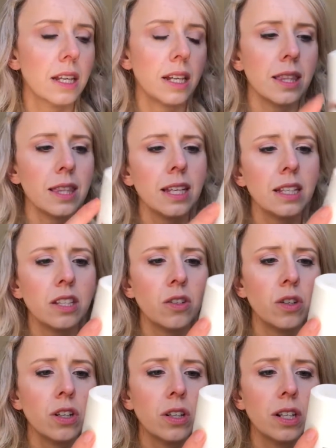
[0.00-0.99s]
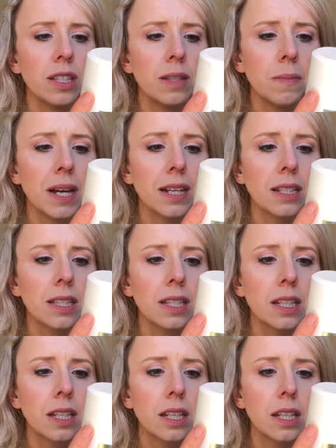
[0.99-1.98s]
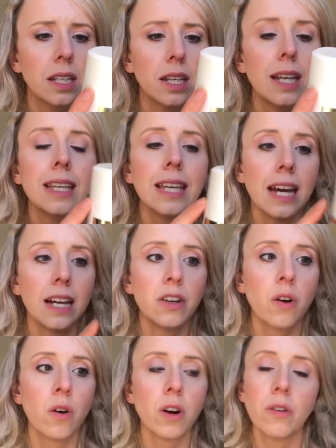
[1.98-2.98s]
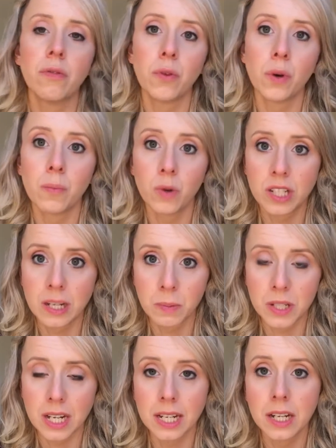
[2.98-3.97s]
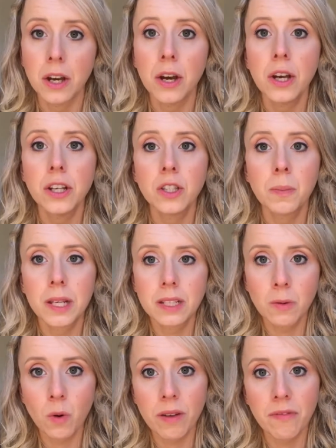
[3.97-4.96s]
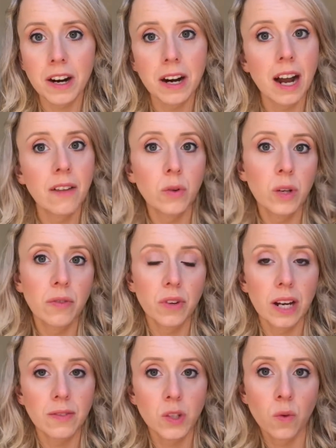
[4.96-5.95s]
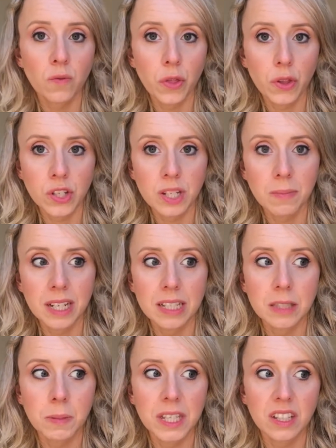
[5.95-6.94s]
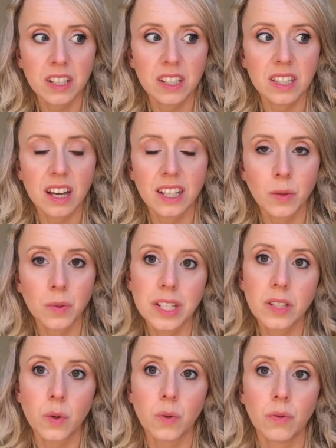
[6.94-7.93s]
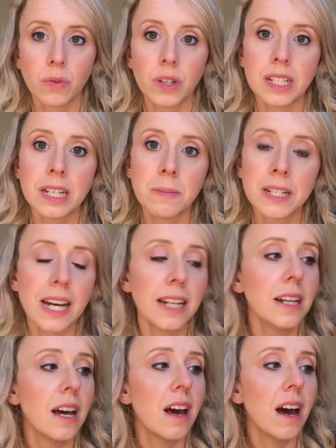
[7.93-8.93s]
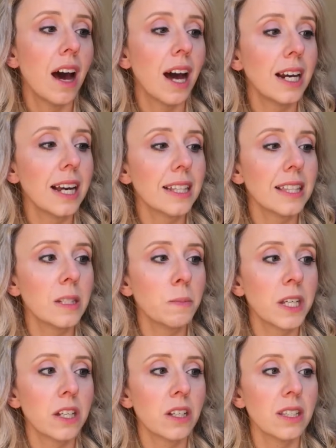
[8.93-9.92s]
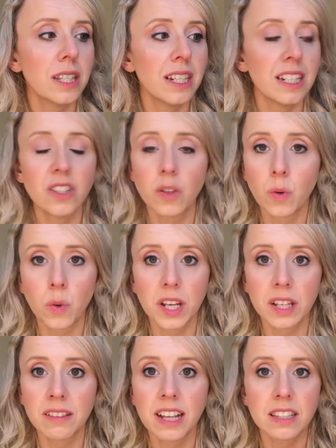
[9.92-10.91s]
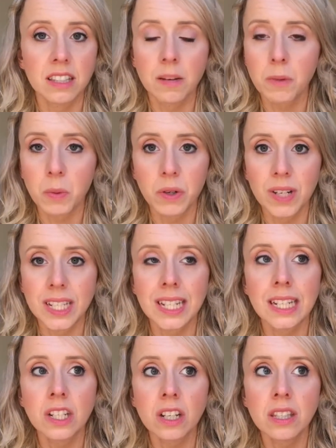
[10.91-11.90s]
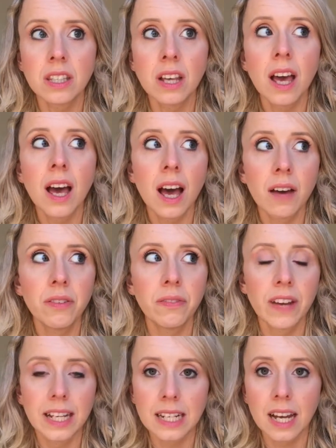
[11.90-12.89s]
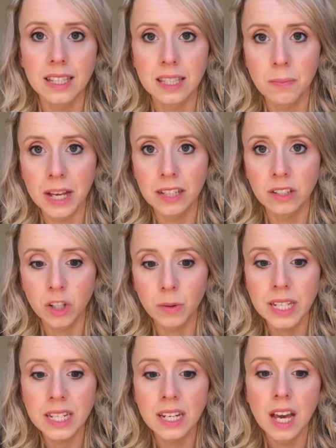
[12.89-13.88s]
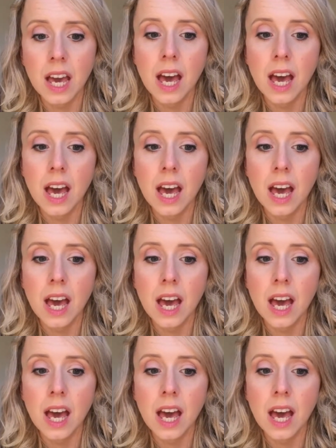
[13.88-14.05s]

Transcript: I think it's an hour is the max. Yeah, an hour for a more deeper tan. So because I'm quite fair, I've only ever left it on for 30 minutes because I don't need to go for a deep tan. I like this because it is so quick. That's the #1 reason. It does have Effect Tan smell to it.